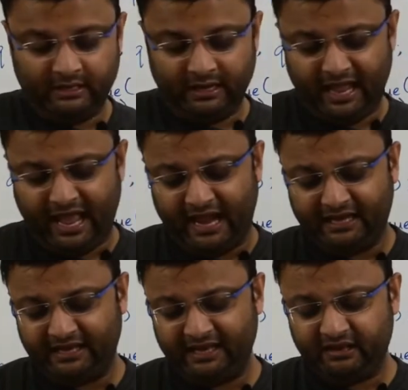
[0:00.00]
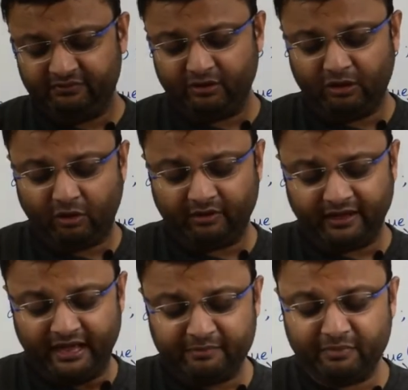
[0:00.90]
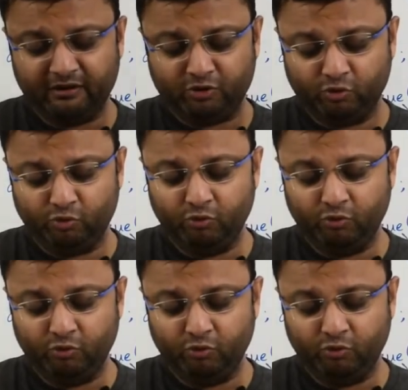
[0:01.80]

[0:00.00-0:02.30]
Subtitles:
and if you're not able to,